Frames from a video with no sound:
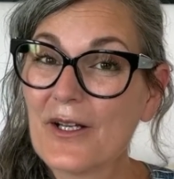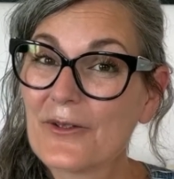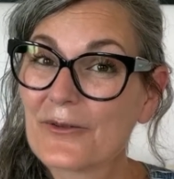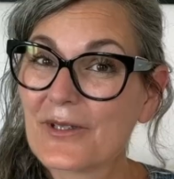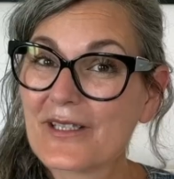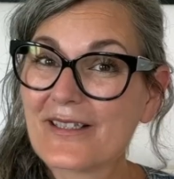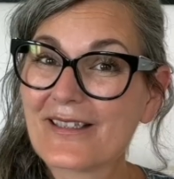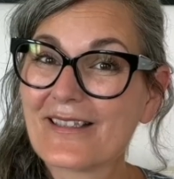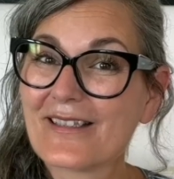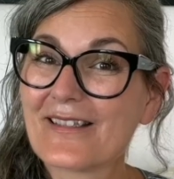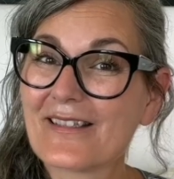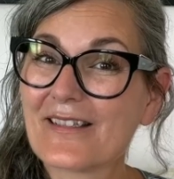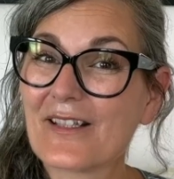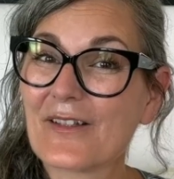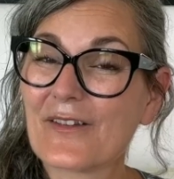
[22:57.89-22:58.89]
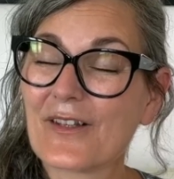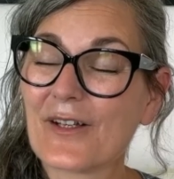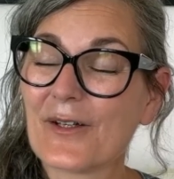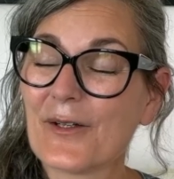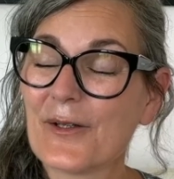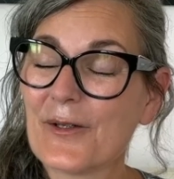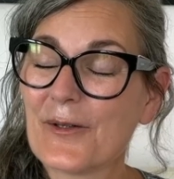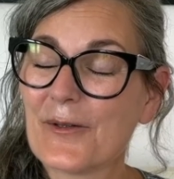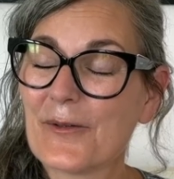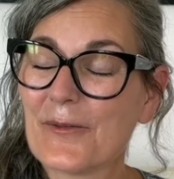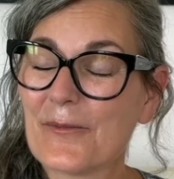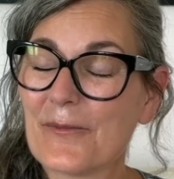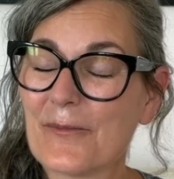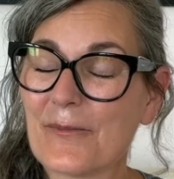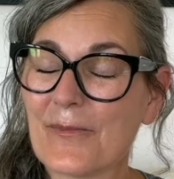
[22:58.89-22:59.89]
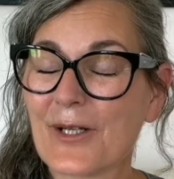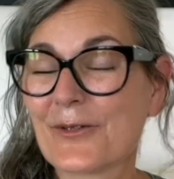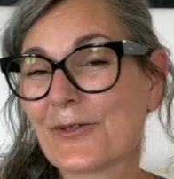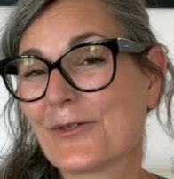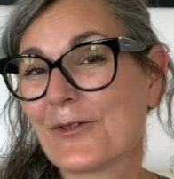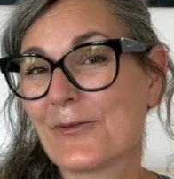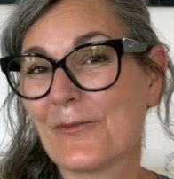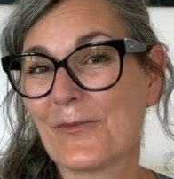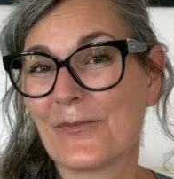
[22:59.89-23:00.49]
which is the most